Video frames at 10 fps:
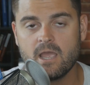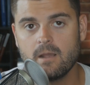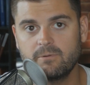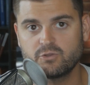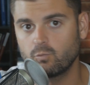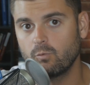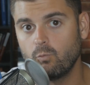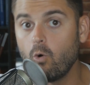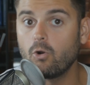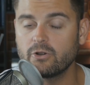but the
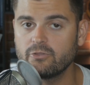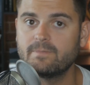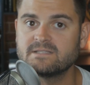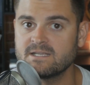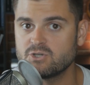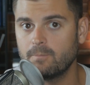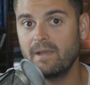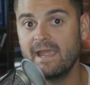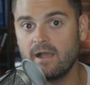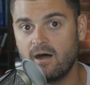reward or the potential
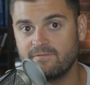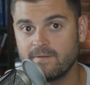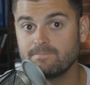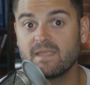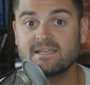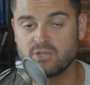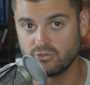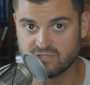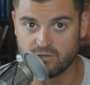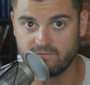payoff is
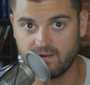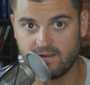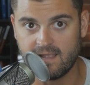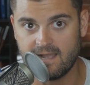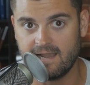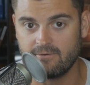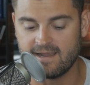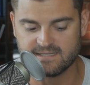also very high, right?